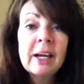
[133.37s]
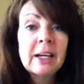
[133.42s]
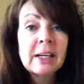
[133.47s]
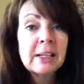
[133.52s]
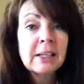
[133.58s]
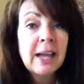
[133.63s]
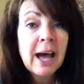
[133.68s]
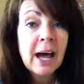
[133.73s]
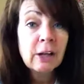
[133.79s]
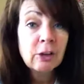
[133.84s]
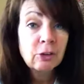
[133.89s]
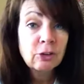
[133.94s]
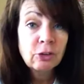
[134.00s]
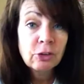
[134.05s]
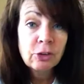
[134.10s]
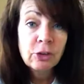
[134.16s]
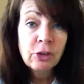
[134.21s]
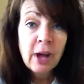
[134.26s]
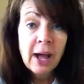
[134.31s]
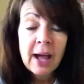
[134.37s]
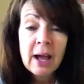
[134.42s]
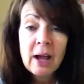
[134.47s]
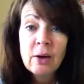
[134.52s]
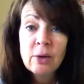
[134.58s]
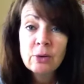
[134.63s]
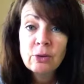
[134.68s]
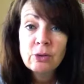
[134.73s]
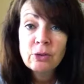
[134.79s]
Not sure
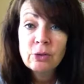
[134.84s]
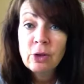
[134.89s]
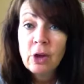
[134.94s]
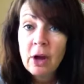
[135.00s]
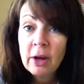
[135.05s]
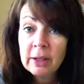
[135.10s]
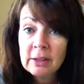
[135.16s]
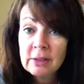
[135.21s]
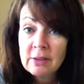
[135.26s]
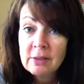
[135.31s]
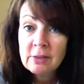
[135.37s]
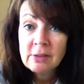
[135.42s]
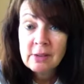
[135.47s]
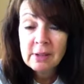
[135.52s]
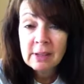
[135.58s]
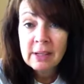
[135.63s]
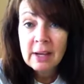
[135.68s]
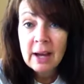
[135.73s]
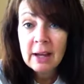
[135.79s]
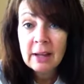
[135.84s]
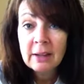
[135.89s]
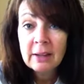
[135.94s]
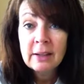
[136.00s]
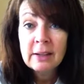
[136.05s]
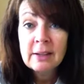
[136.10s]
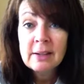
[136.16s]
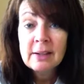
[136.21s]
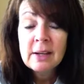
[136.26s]
how to log into Study
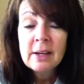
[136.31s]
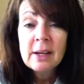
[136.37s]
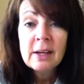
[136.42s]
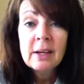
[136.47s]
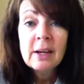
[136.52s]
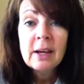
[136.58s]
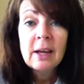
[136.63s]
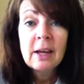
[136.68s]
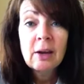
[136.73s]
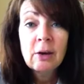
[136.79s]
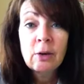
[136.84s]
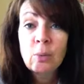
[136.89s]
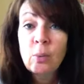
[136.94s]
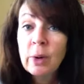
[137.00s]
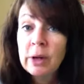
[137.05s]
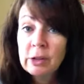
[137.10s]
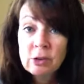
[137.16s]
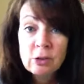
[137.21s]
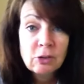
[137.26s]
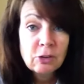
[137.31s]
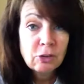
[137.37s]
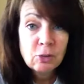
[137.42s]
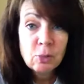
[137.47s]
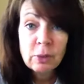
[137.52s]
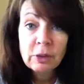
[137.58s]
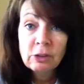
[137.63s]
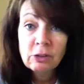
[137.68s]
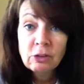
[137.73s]
Island or what to
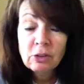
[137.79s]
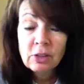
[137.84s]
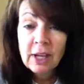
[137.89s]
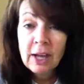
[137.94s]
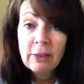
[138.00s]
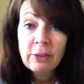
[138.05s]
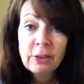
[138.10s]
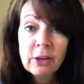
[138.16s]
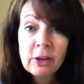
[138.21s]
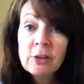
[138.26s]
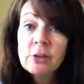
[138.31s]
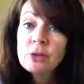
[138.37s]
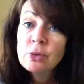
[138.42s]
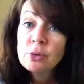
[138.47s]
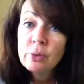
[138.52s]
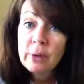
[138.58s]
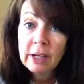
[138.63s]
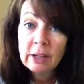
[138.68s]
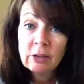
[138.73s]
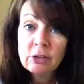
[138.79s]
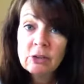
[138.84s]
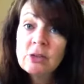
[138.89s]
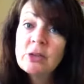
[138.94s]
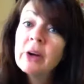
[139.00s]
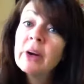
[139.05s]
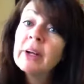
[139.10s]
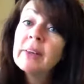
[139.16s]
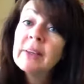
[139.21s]
do once you get there. The
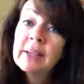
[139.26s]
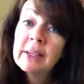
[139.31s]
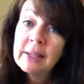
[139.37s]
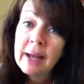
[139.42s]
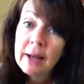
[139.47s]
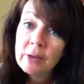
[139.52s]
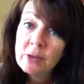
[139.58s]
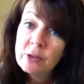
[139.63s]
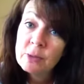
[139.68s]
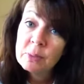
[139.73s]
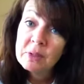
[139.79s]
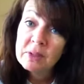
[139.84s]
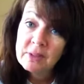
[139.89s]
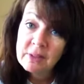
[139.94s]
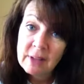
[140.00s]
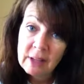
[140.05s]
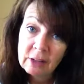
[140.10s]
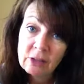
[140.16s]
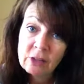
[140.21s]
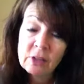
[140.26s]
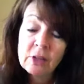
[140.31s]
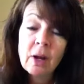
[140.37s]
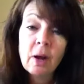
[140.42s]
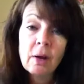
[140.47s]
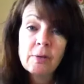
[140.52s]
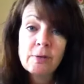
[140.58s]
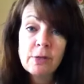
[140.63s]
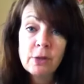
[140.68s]
directions are in the announcements section
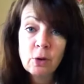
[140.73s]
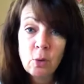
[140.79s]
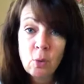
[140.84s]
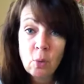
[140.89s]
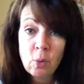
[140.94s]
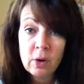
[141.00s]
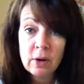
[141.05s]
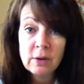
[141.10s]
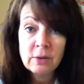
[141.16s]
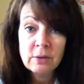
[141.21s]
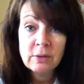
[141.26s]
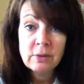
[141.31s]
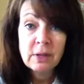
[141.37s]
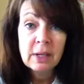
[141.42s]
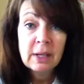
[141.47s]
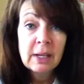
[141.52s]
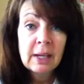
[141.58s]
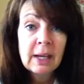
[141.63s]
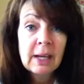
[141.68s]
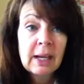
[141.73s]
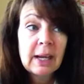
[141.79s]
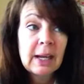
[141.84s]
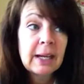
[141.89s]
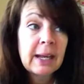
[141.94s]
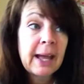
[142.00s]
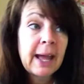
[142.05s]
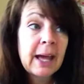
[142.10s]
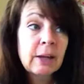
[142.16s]
of the course.
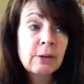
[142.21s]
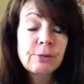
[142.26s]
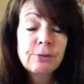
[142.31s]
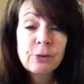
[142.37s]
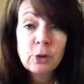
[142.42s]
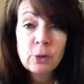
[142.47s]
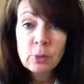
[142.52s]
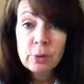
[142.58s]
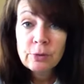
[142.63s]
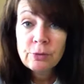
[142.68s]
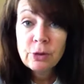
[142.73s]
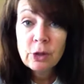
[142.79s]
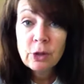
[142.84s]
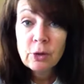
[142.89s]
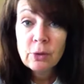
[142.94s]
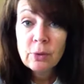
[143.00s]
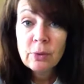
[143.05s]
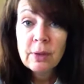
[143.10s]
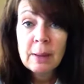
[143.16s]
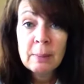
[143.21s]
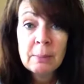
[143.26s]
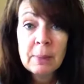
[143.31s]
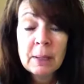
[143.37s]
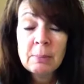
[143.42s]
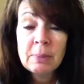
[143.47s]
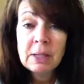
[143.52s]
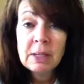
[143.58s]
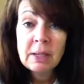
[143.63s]
And I had a few of you that
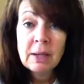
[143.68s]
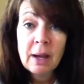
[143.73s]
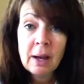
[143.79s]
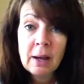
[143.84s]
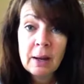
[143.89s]
maybe